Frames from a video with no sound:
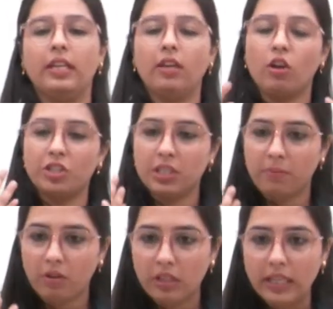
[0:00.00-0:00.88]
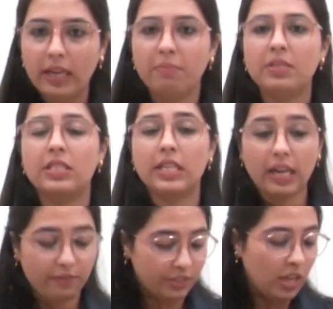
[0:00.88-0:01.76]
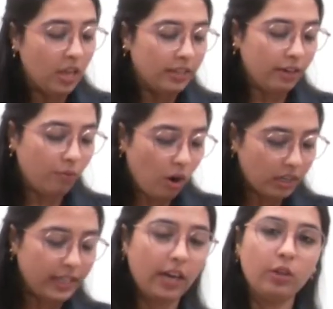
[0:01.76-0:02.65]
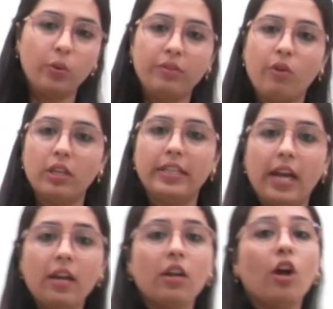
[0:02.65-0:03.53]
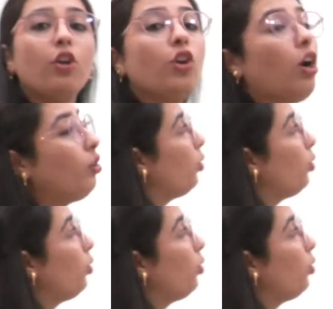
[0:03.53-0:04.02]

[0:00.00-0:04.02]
they are conscious about themselves, that what they are doing, what they are not